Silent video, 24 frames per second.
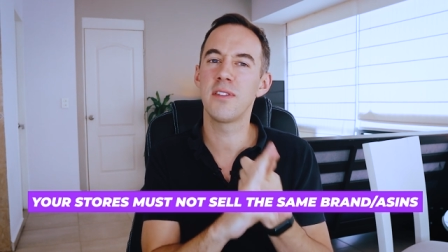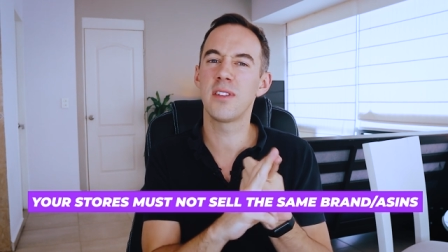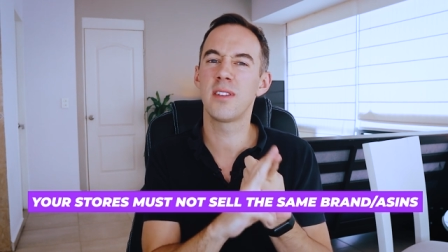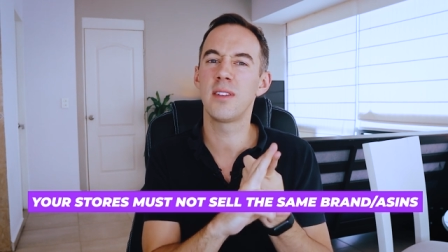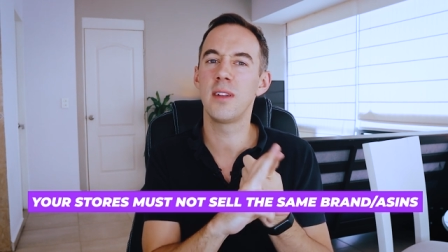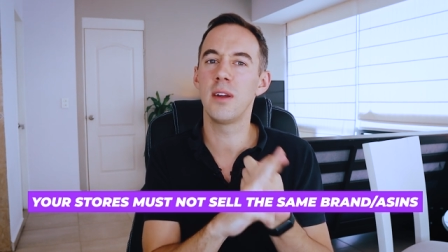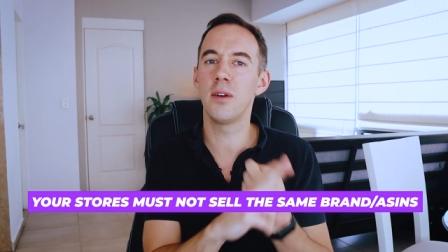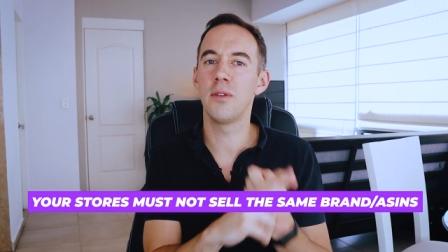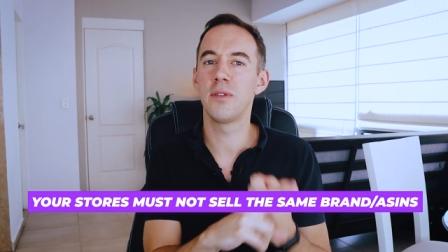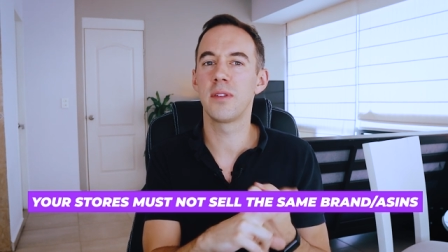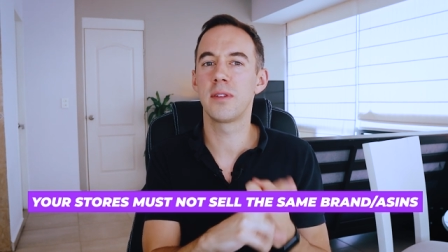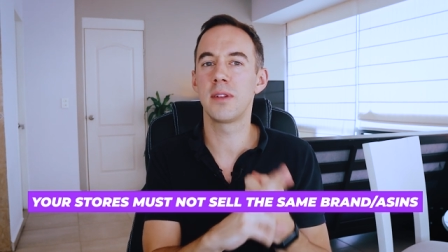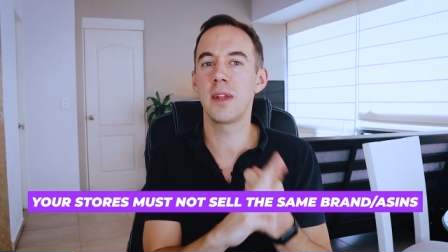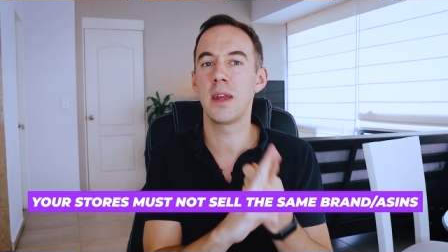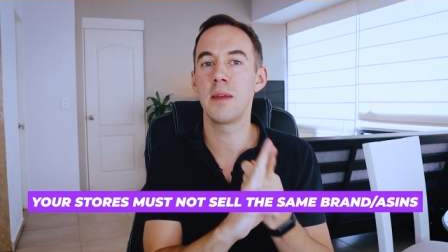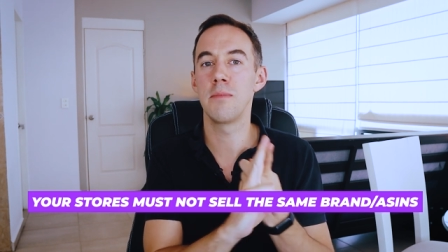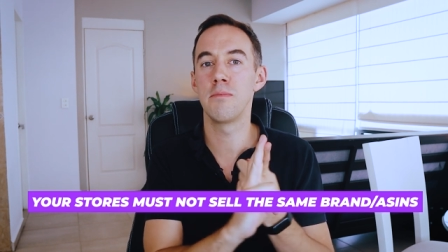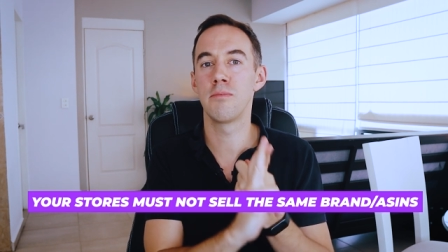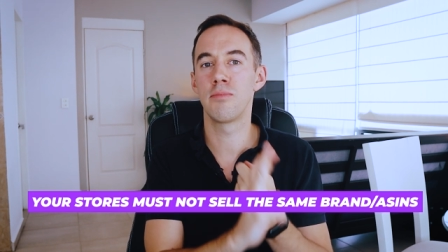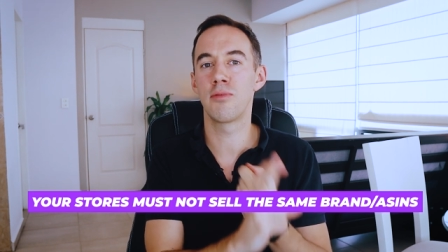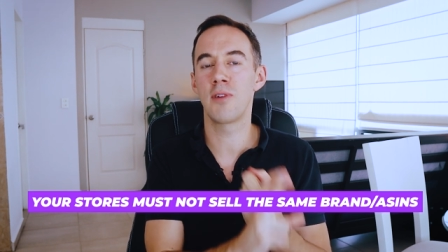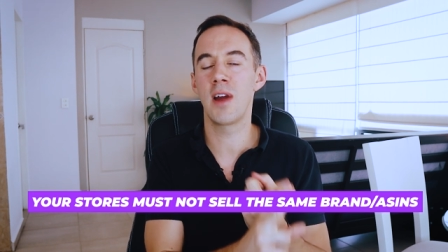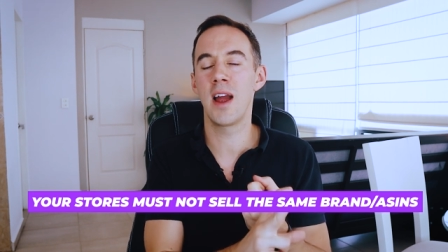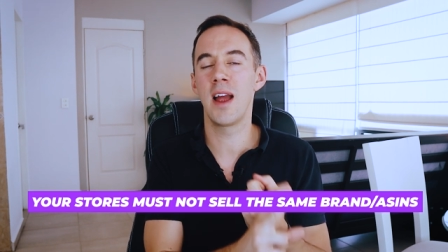sell the
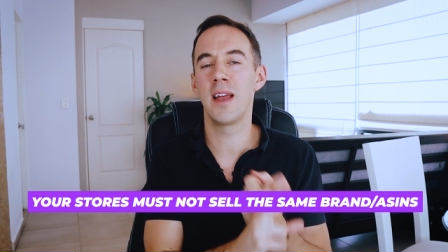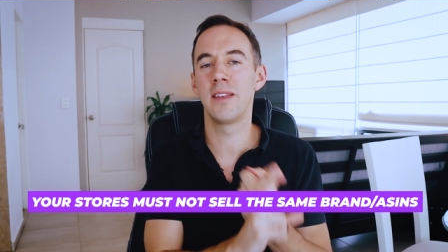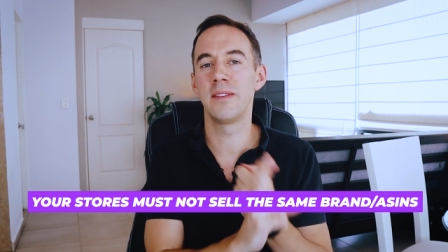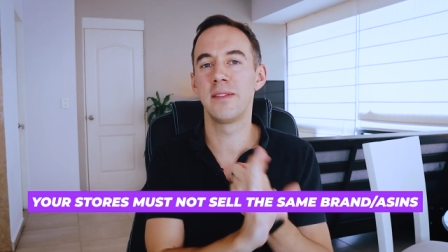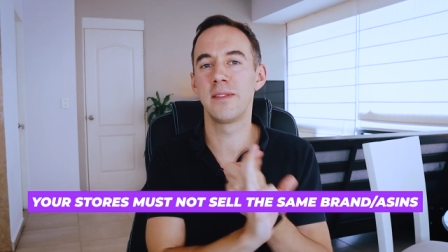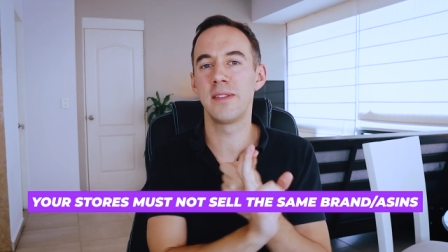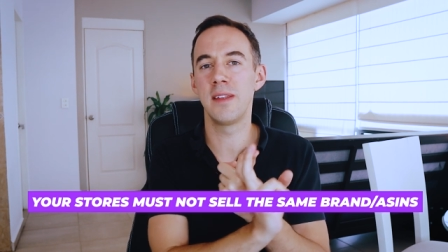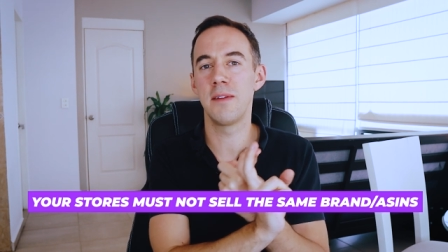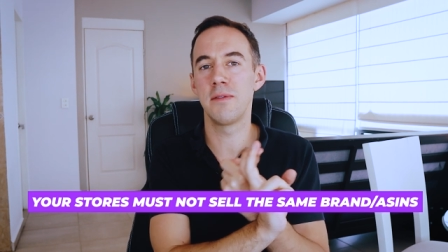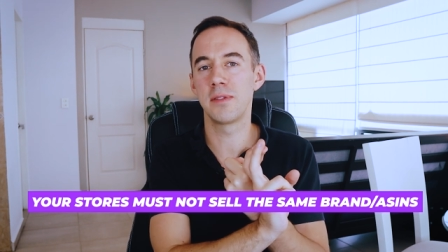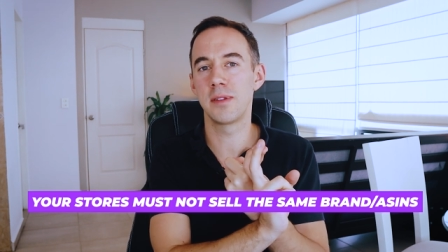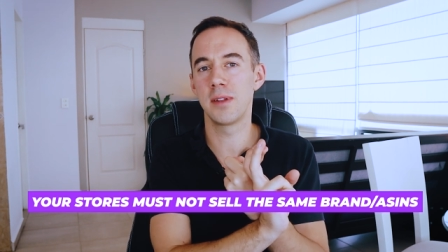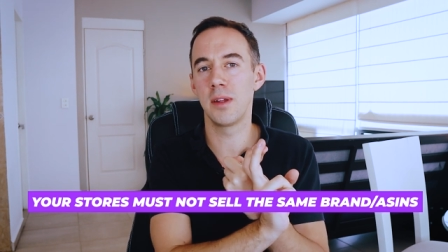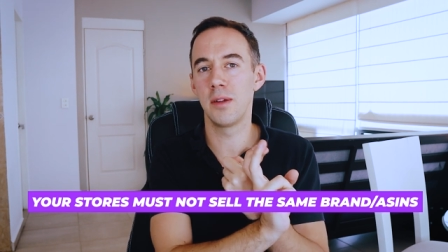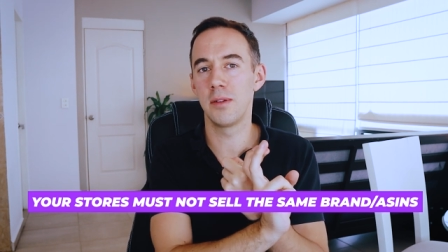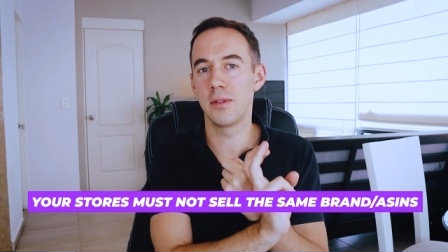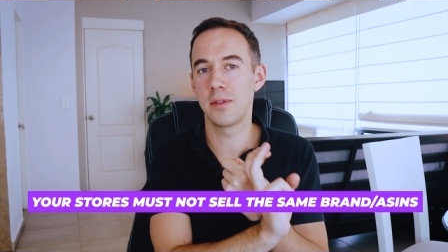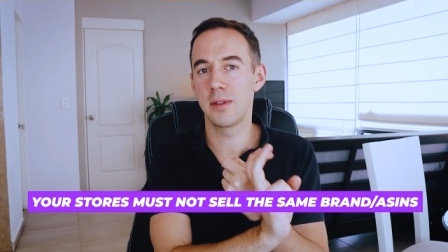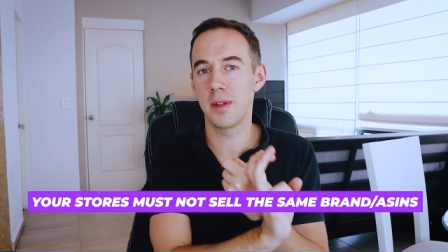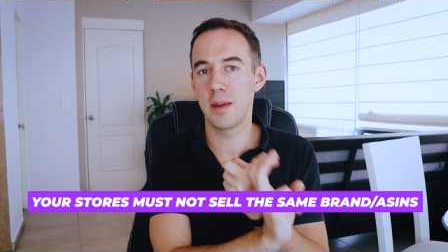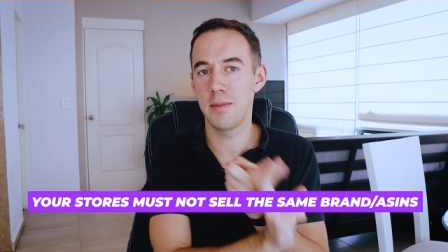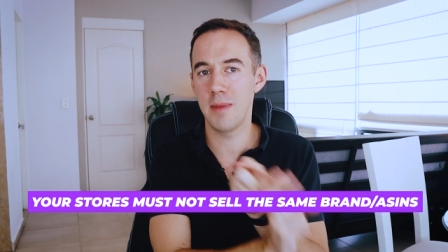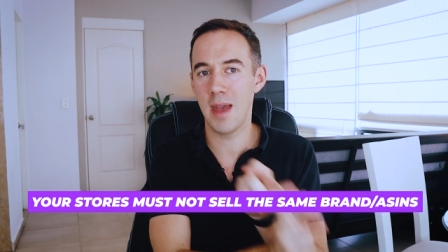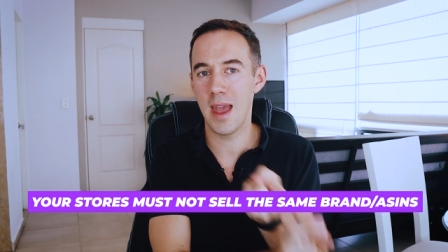same brands, never sell the
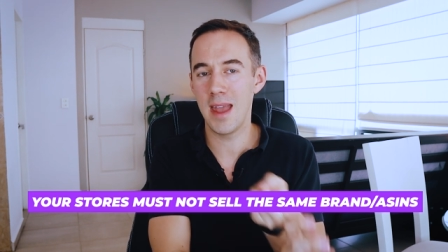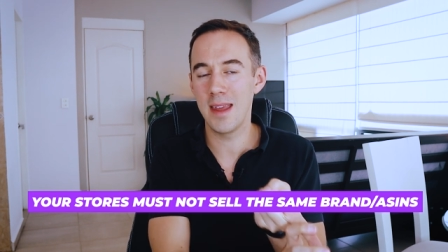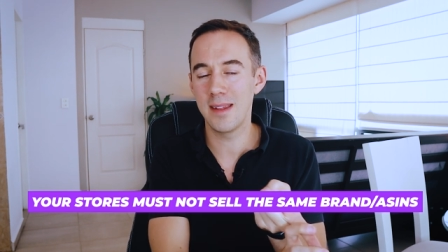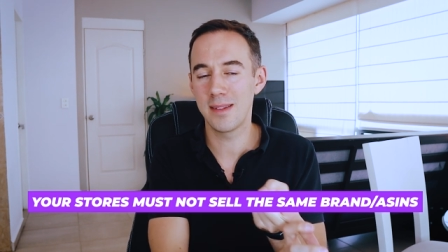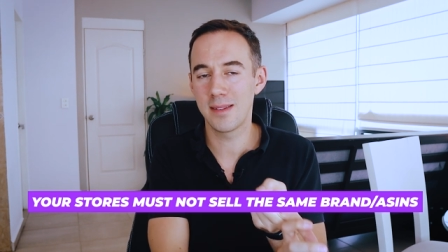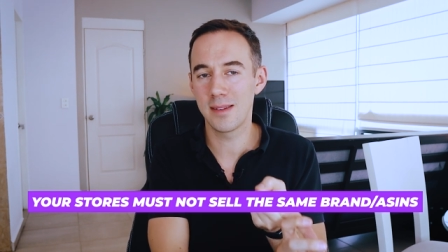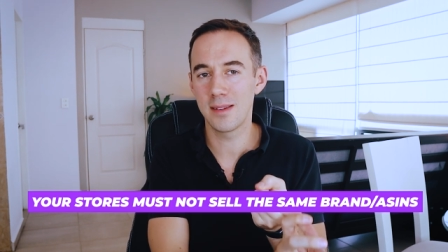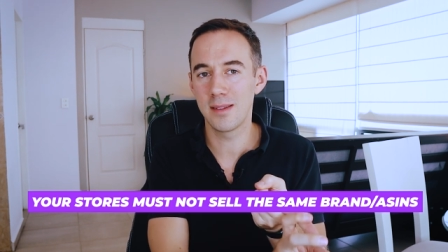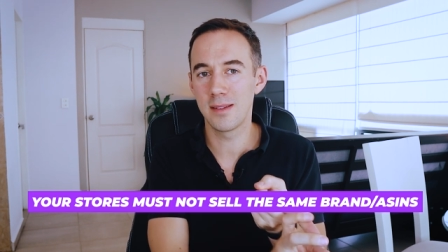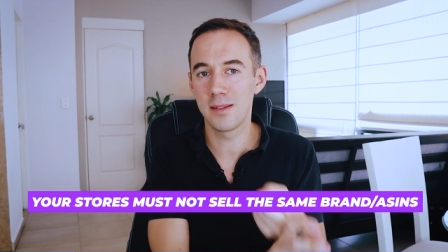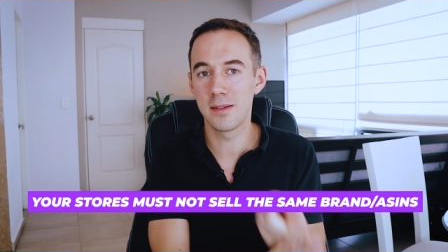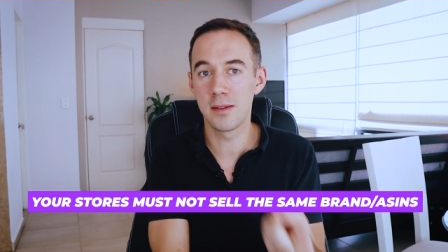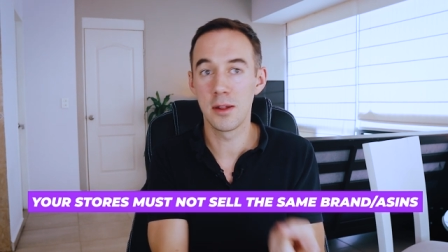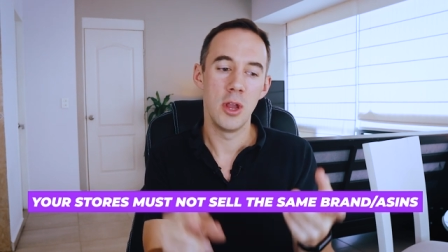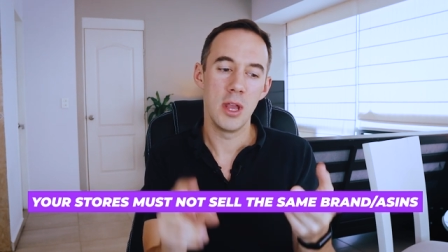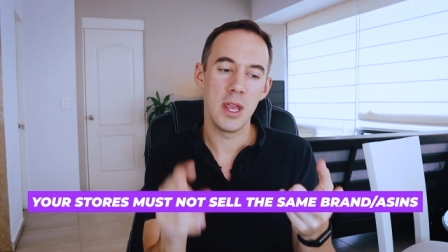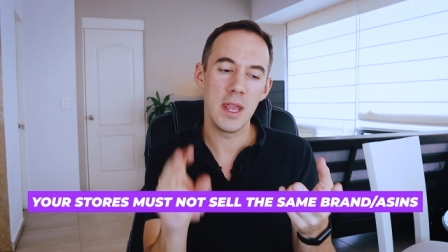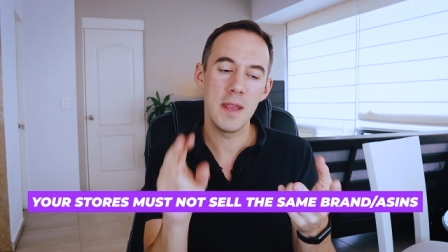same ASINs.